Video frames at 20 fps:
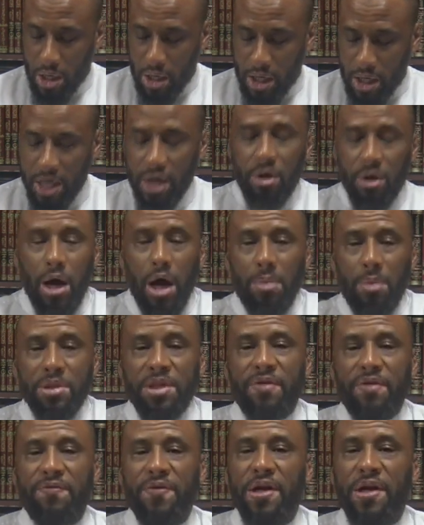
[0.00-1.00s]
Here,
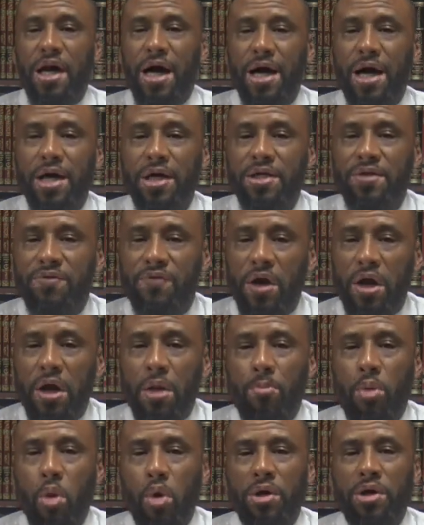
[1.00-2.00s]
habitatillah it's very
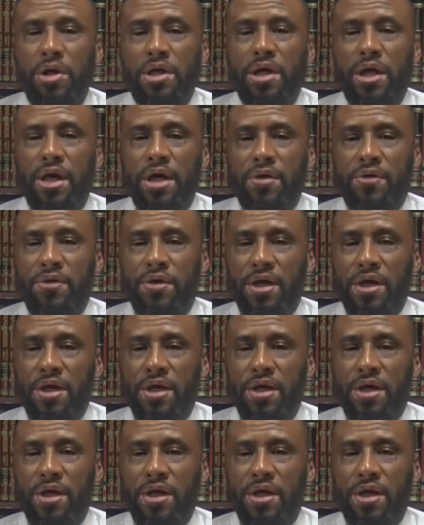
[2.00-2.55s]
important that